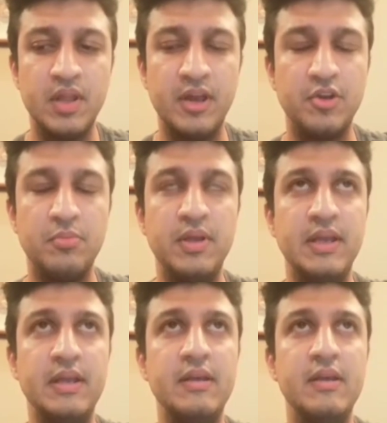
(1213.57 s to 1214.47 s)
and to
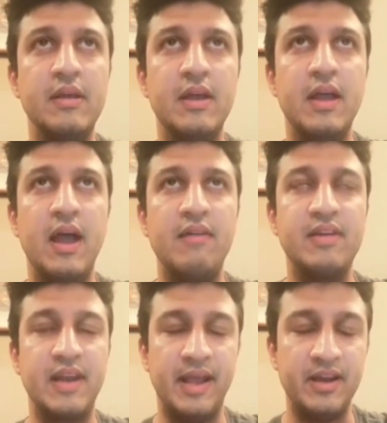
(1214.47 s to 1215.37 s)
be
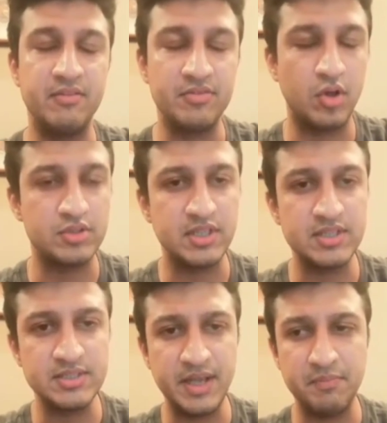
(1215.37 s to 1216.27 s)
having negative thoughts
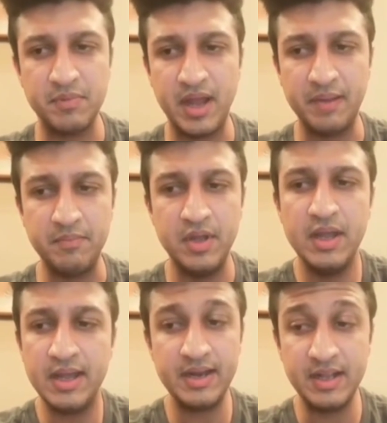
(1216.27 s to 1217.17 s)
at the same time.
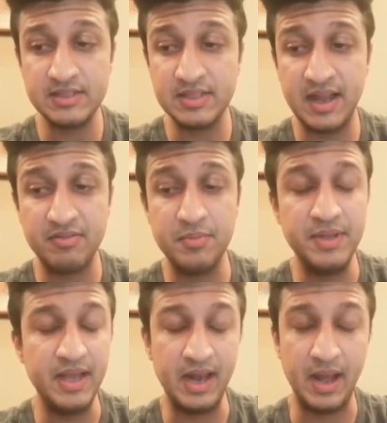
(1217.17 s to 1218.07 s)
It doesn't have to
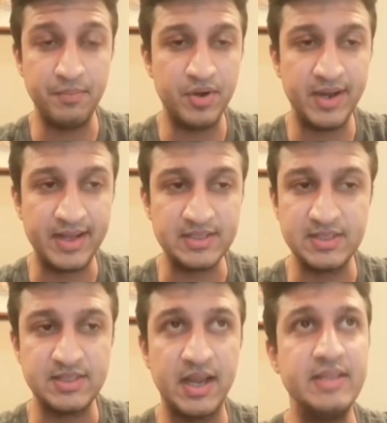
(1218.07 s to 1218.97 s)
be elaborate
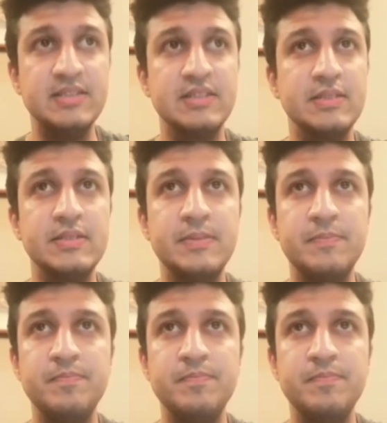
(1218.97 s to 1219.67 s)
exercises.